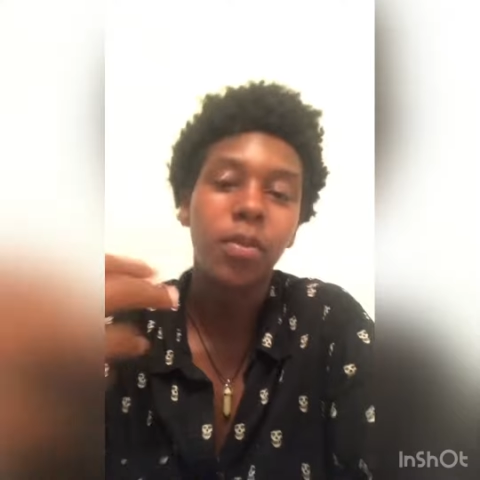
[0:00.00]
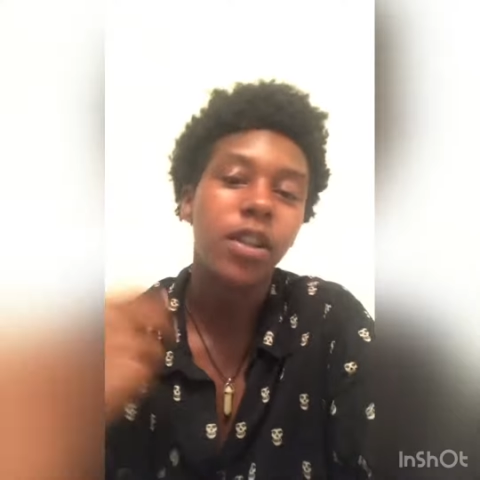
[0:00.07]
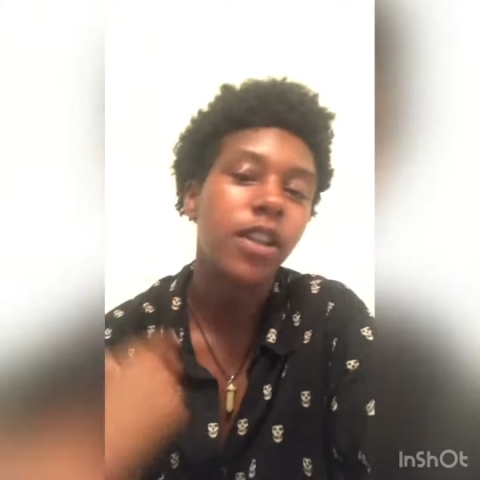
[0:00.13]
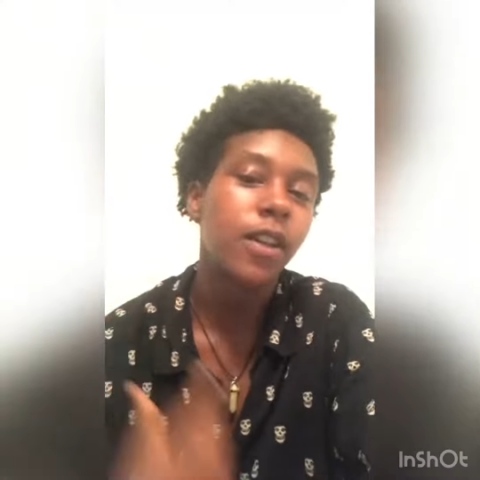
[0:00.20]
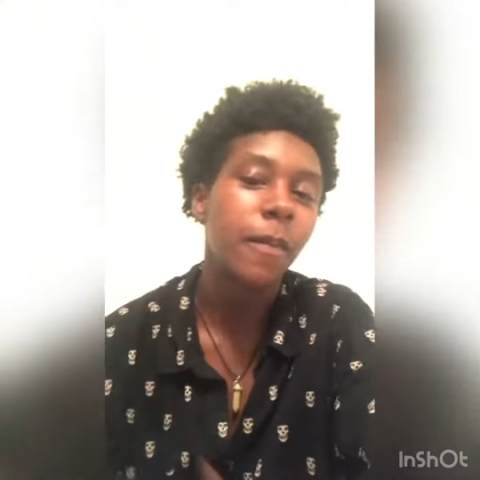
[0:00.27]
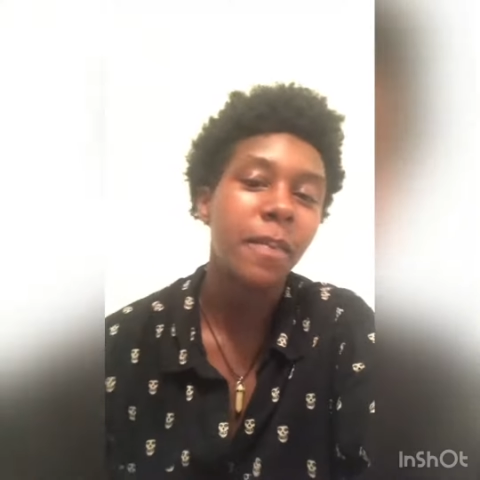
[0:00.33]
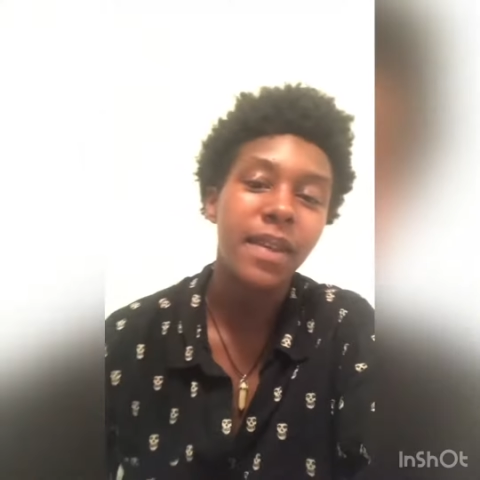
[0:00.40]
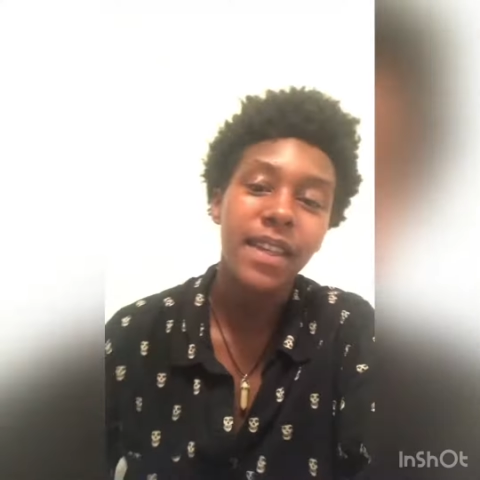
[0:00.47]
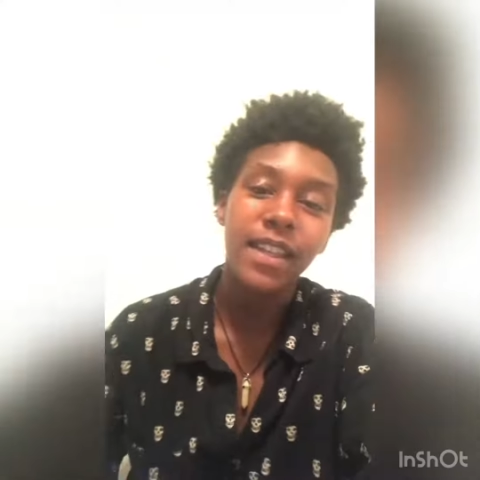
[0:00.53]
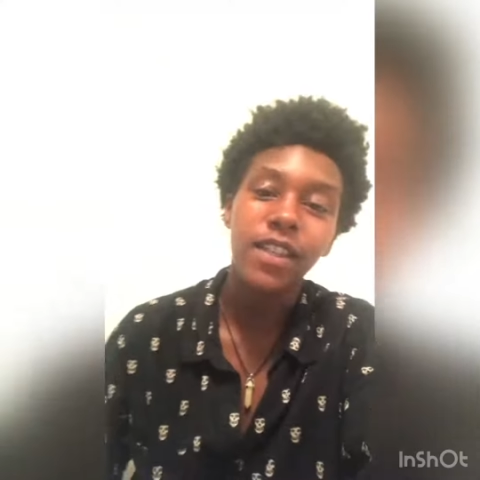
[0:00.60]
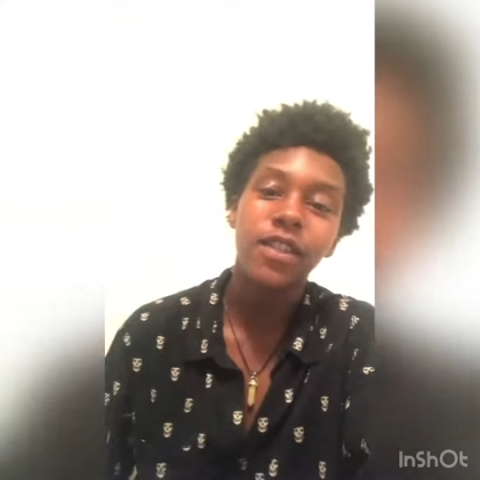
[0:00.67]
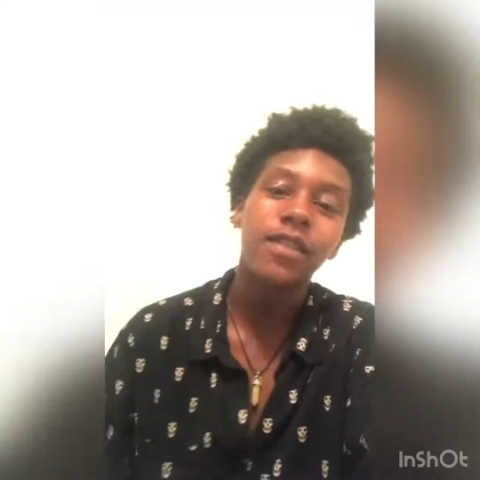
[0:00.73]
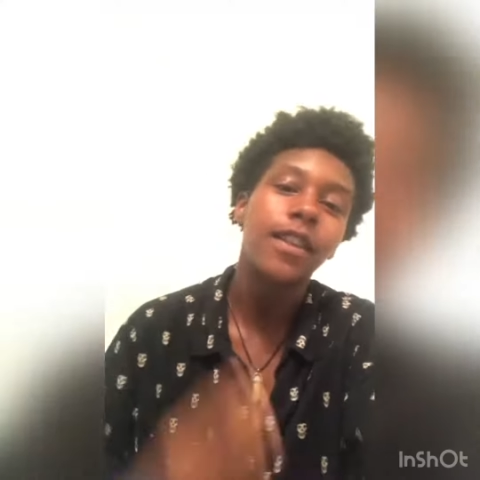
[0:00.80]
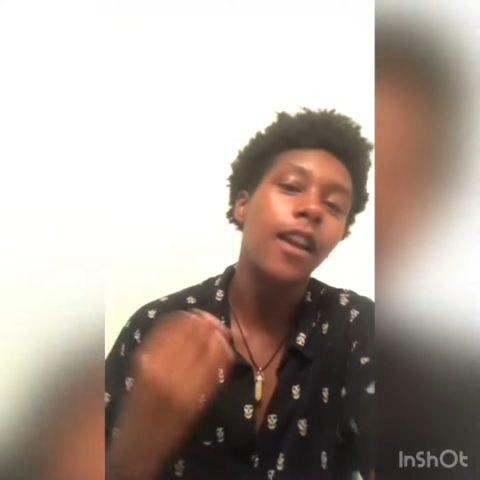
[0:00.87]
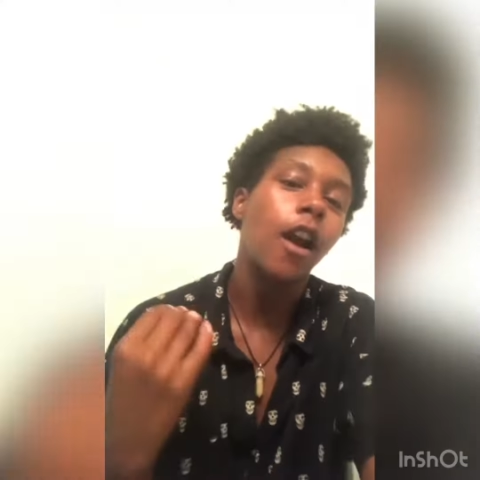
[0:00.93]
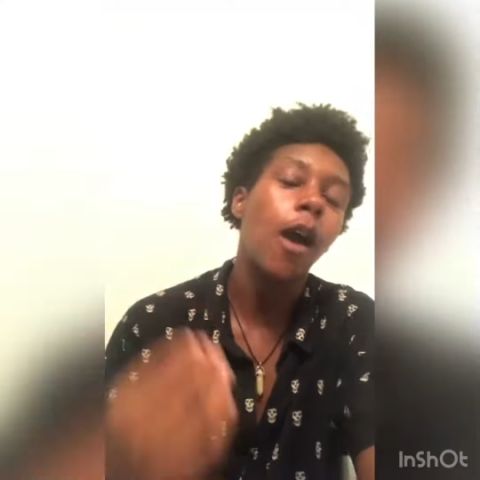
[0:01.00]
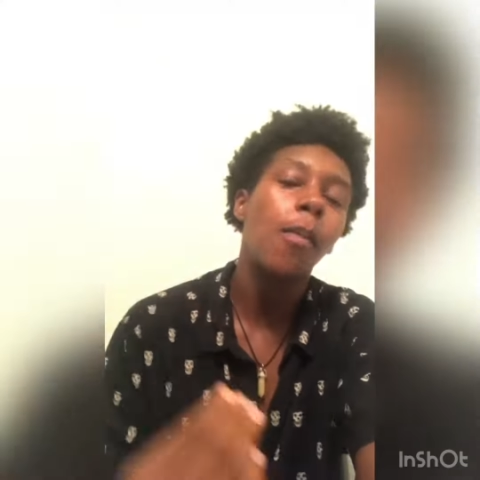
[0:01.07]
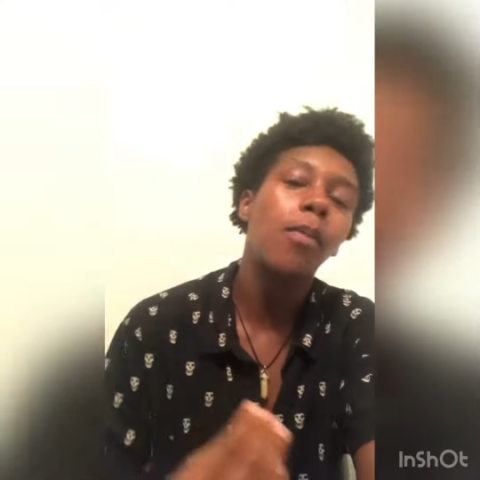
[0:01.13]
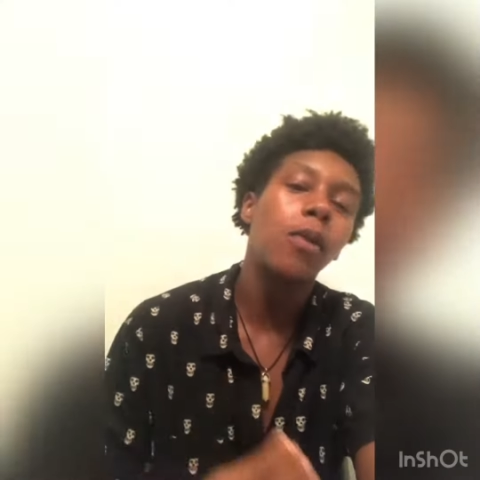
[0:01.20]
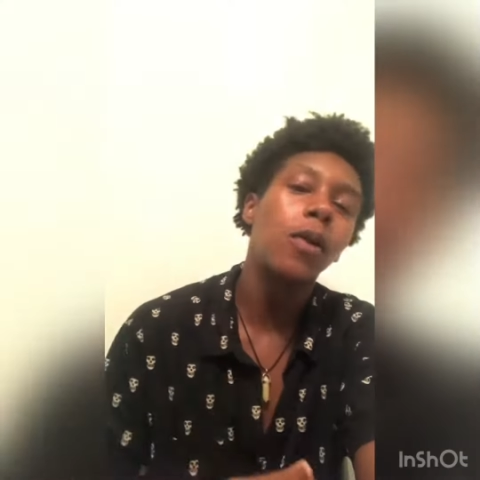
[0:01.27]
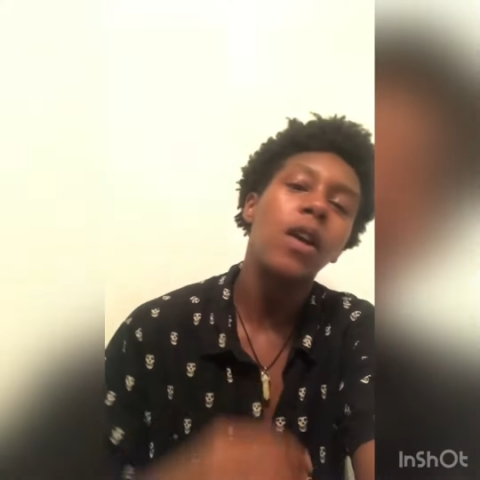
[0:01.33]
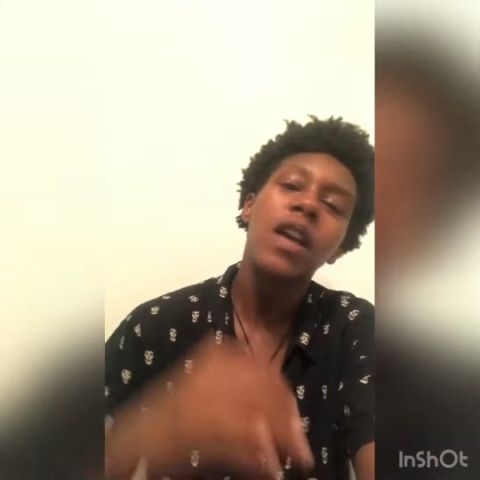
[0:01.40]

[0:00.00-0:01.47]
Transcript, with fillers: inner peace. Stay humble.